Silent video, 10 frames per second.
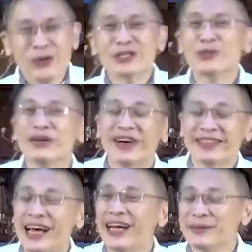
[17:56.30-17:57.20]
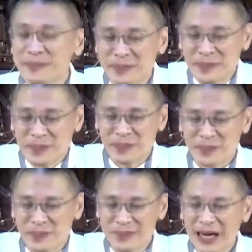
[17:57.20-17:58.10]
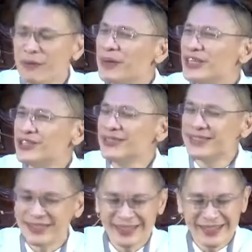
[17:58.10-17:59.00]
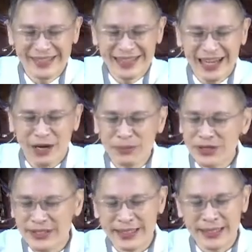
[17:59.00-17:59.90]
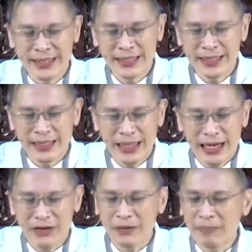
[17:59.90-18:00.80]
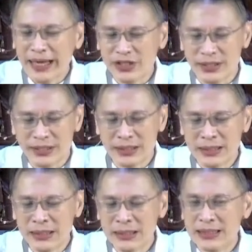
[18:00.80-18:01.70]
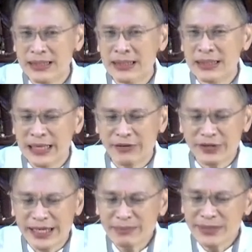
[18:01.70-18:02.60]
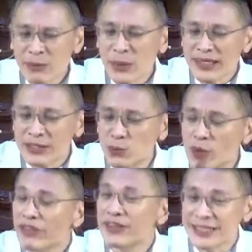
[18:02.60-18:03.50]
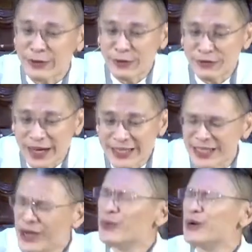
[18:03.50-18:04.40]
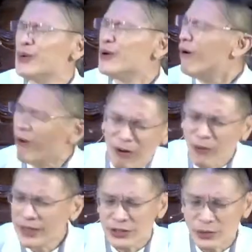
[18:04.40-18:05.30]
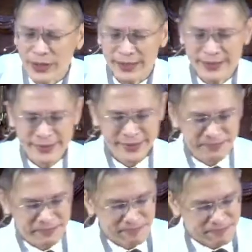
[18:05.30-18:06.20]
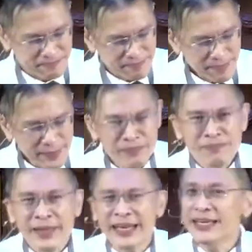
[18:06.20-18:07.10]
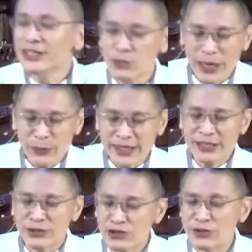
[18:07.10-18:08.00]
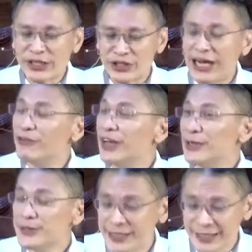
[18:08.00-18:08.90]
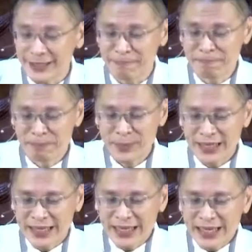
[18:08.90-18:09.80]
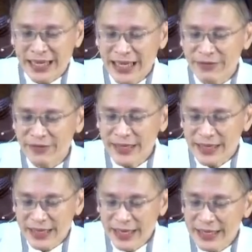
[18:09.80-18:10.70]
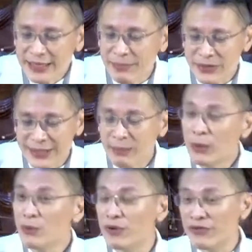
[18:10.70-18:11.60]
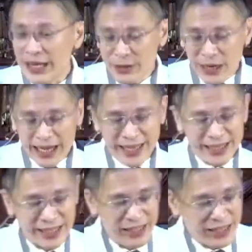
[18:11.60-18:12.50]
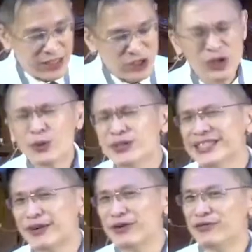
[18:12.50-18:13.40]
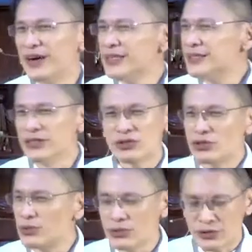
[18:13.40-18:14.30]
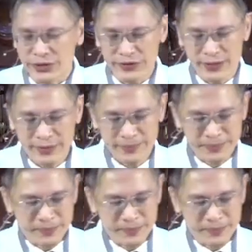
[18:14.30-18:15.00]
Who is worth our time, our patience, our mercy, our compassion? If we someone is worth the sacrifice, we will always do it. And here's where we need to stretch our value system. If it is about someone we value highly, no sacrifice is too trivial.